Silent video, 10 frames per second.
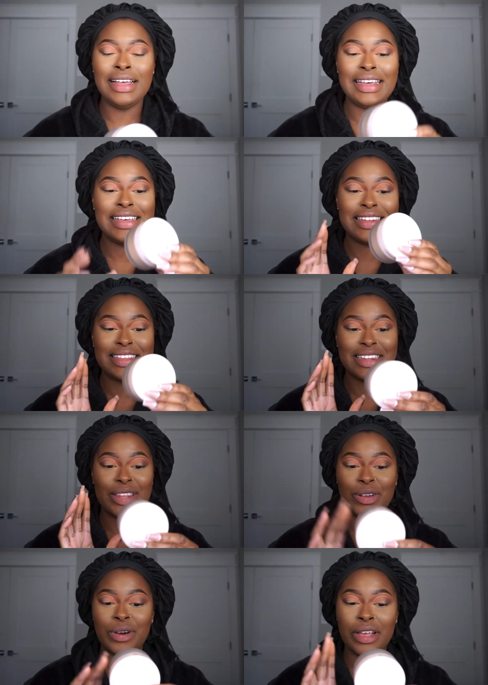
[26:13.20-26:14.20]
is this
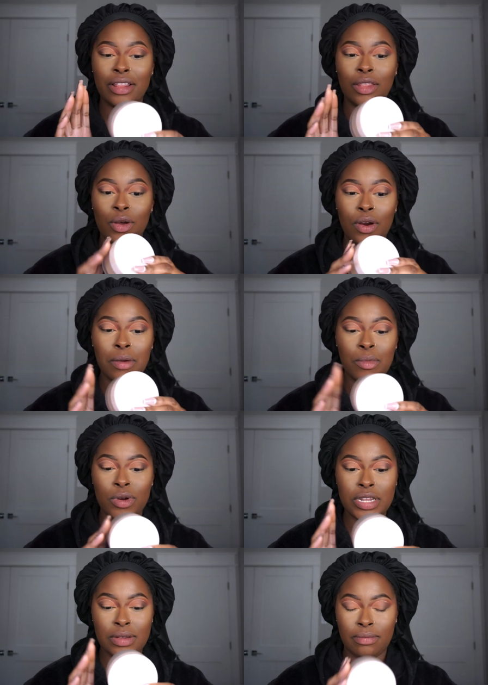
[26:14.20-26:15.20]
laura laura
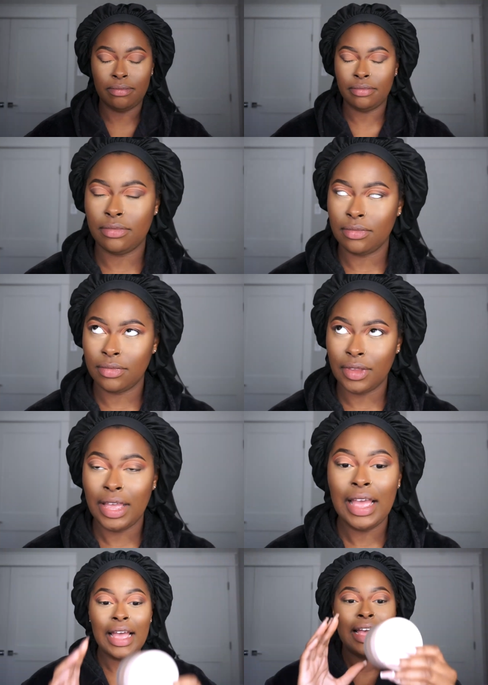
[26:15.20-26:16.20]
morse
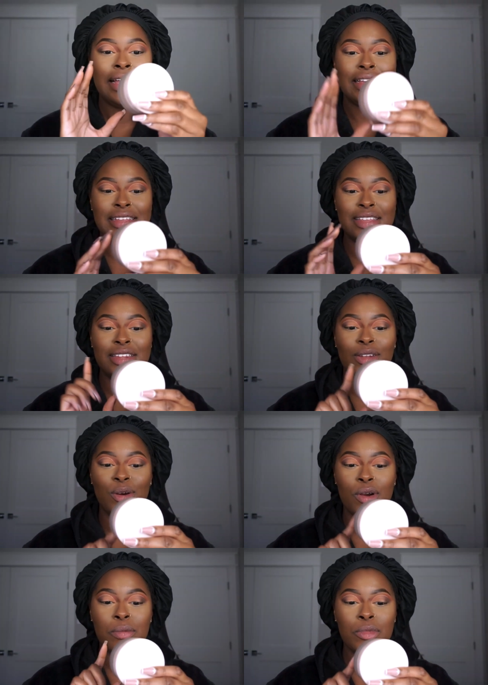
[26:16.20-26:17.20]
is this
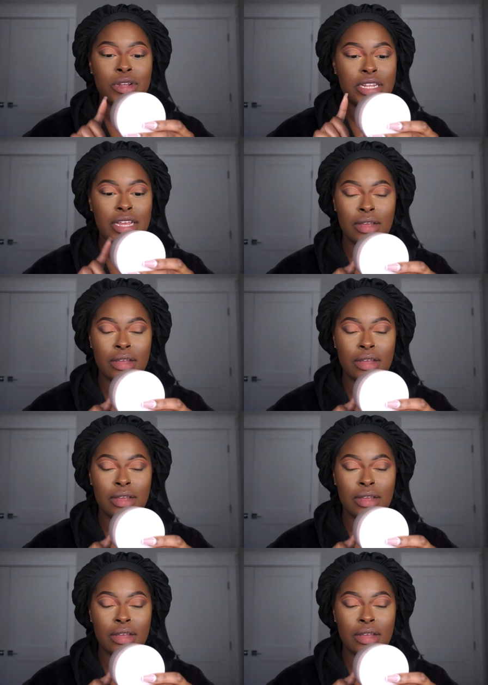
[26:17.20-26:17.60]
laura morse